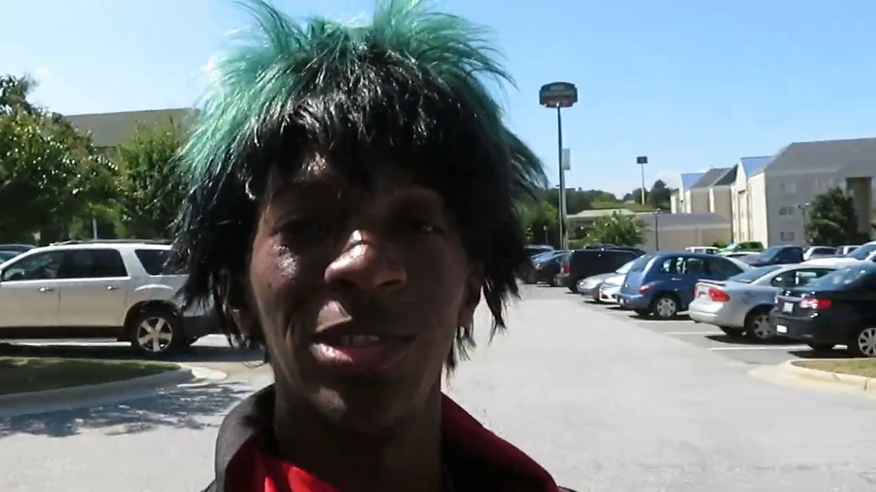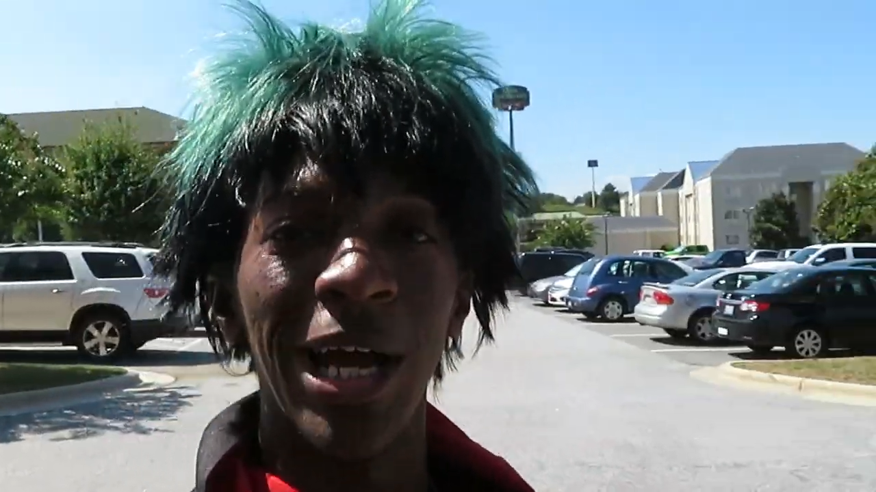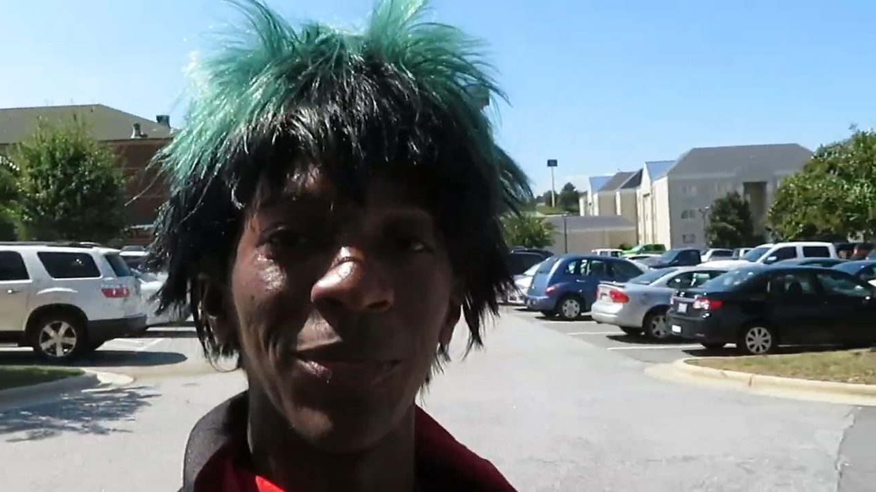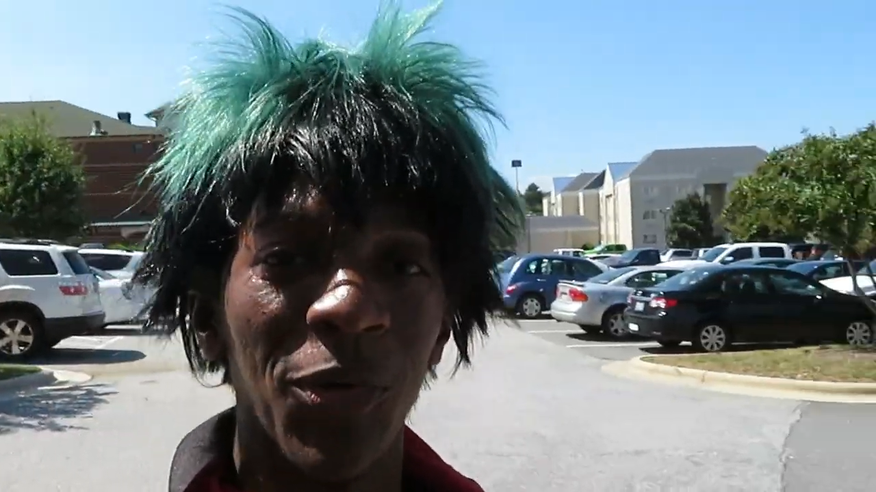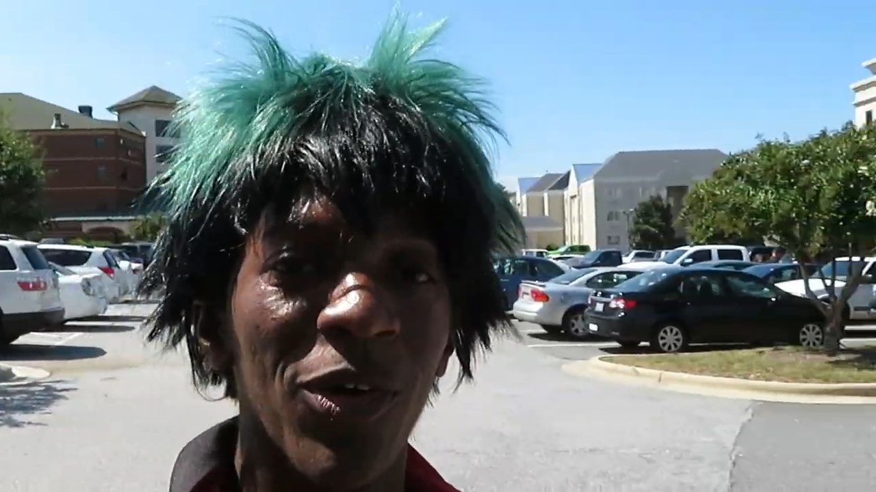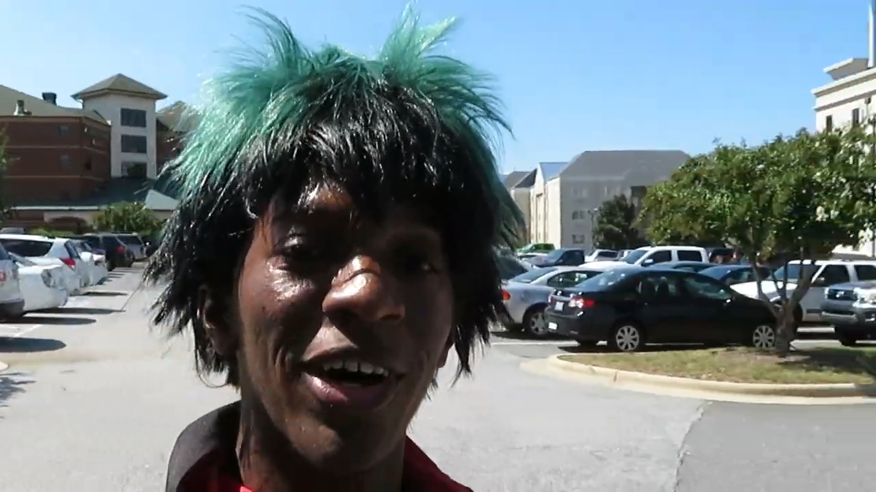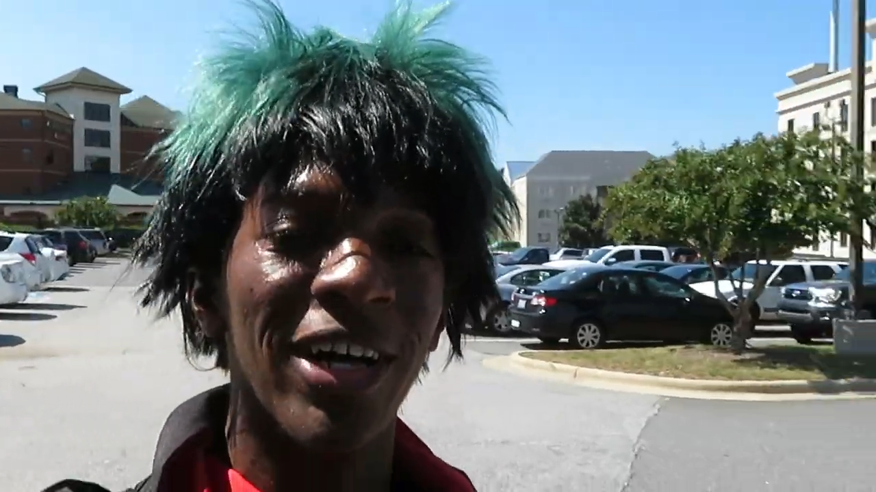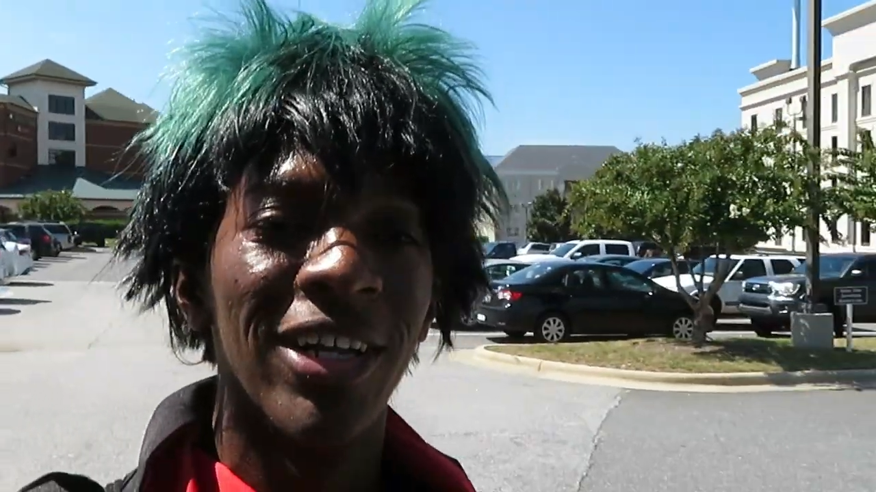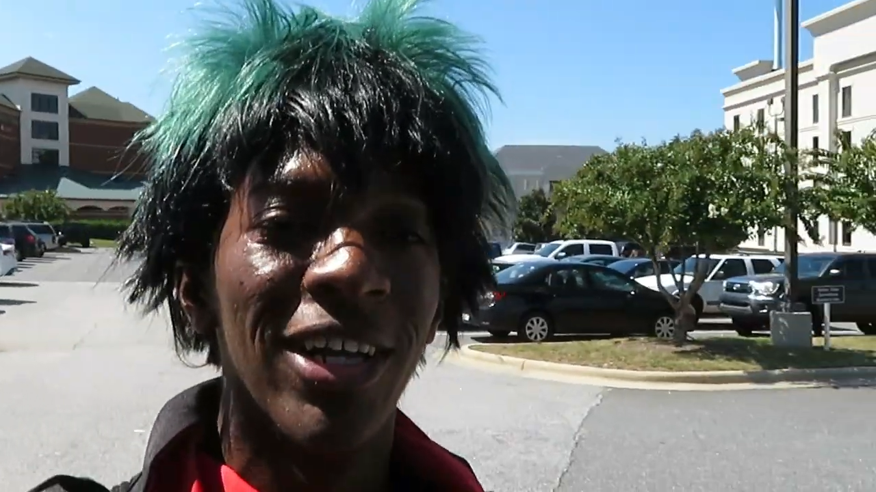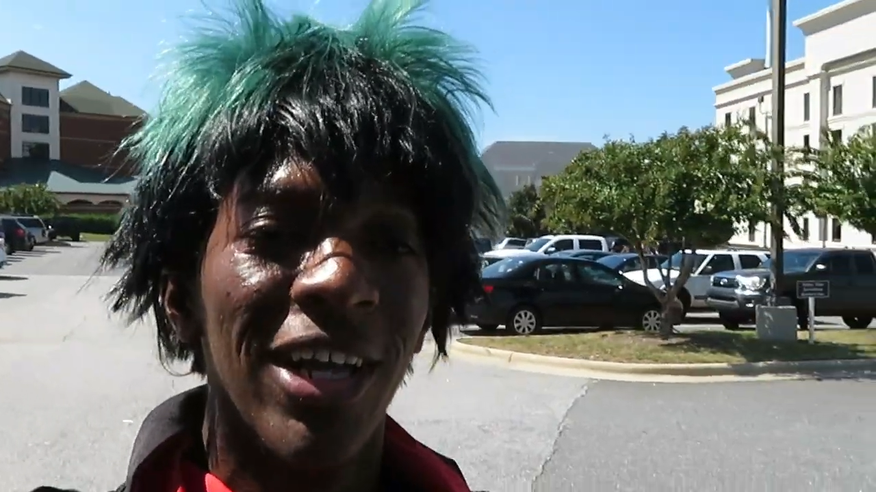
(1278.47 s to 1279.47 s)
chapter
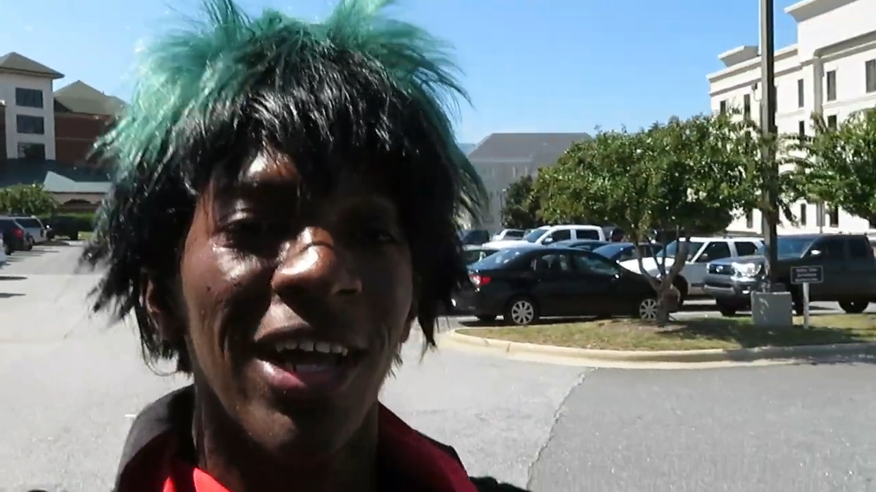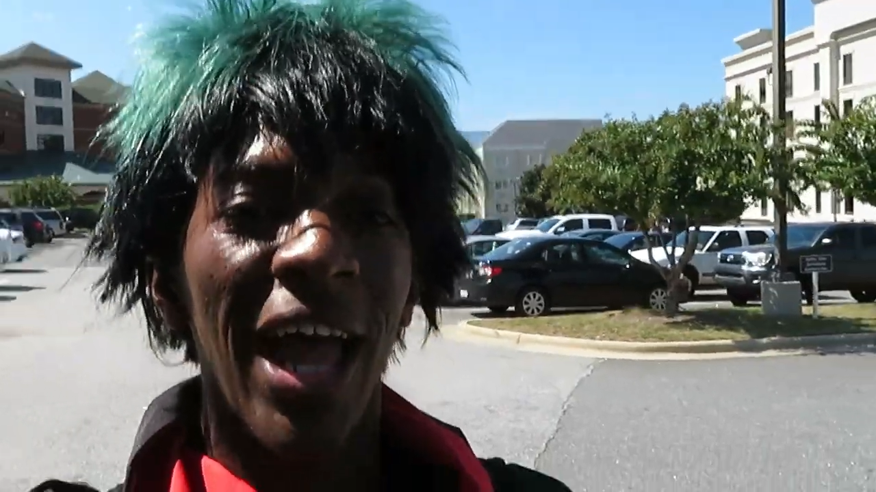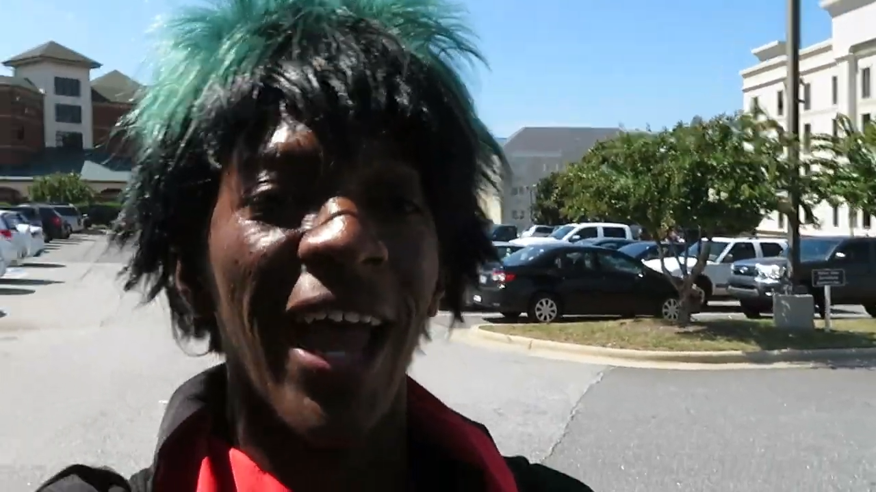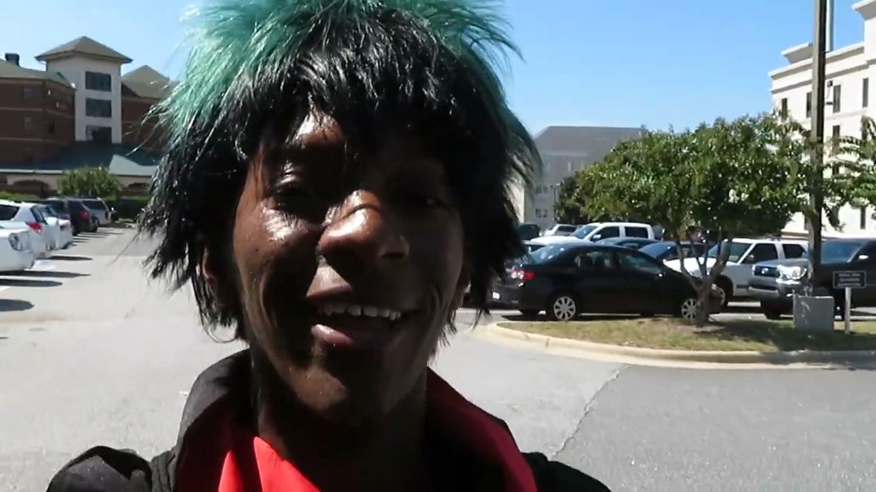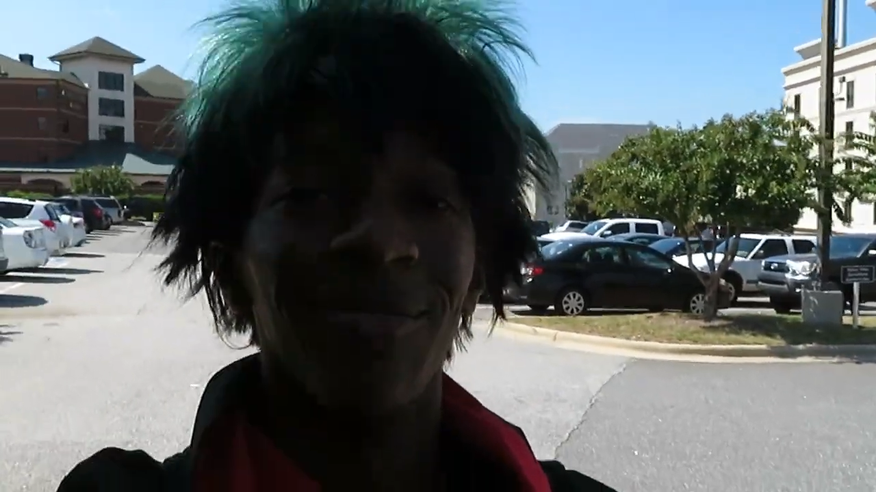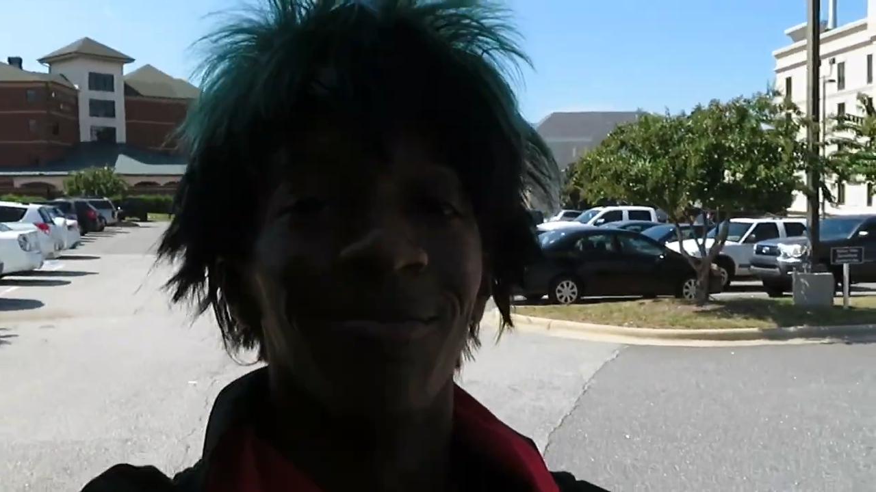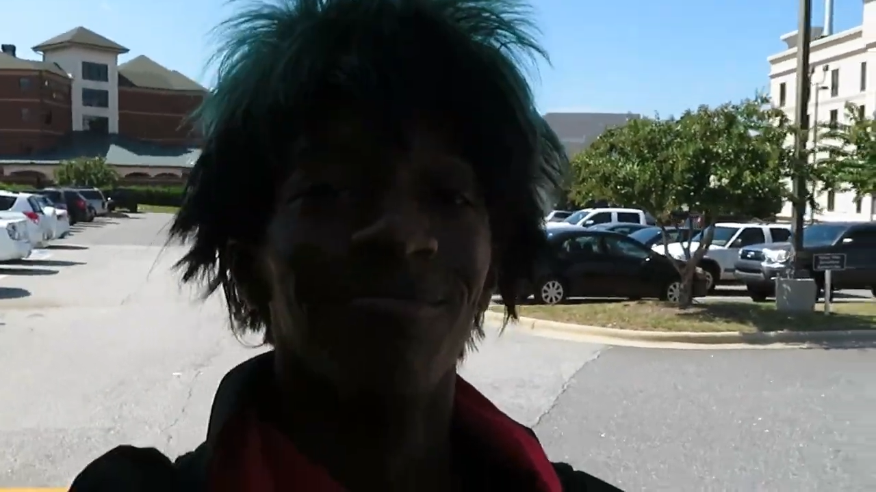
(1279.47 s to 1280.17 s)
one, and